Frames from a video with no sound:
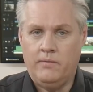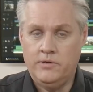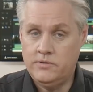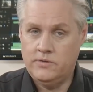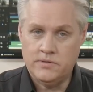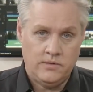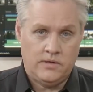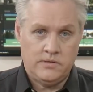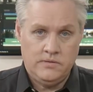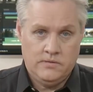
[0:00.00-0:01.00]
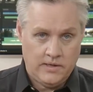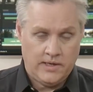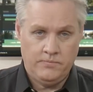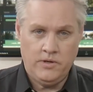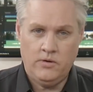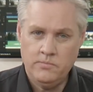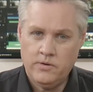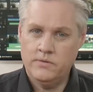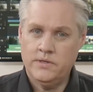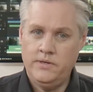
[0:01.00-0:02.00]
which is also nice. The older
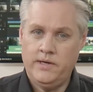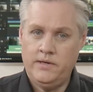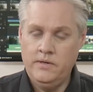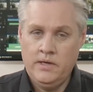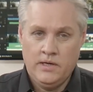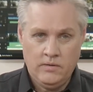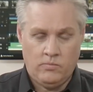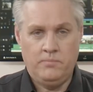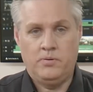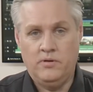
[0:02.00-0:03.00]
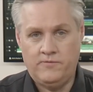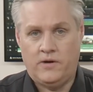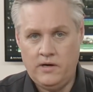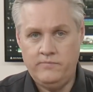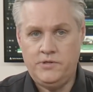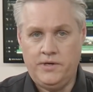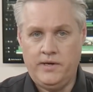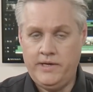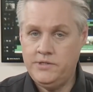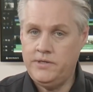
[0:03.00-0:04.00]
models only had 1.5G
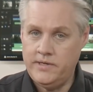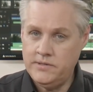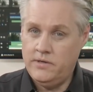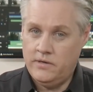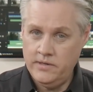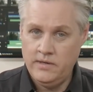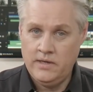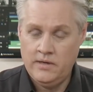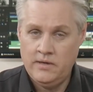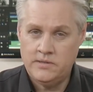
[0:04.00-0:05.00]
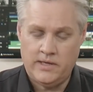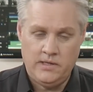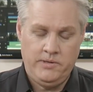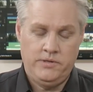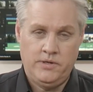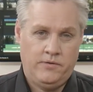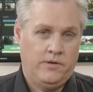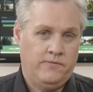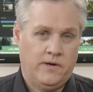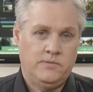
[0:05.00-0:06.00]
HD SDI, so that limited you to
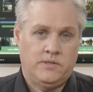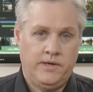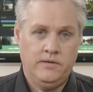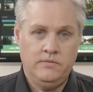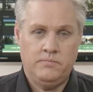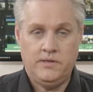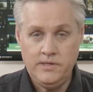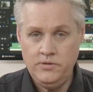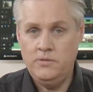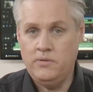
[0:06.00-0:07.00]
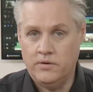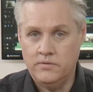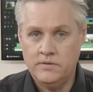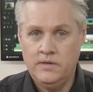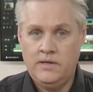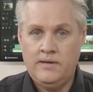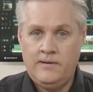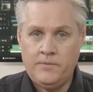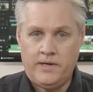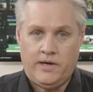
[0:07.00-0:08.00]
30 frames a second. But these new models
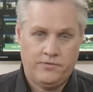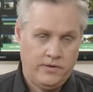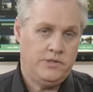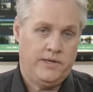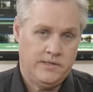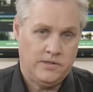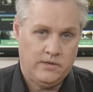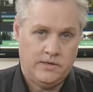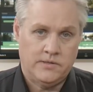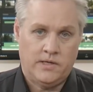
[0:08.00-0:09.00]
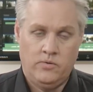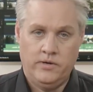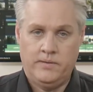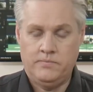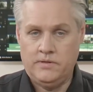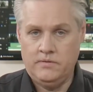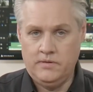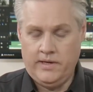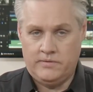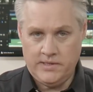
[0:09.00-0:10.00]
are now 3G SDI, so they work up to
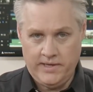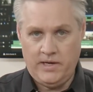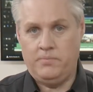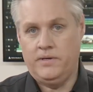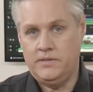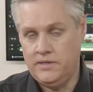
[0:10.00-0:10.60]
1080p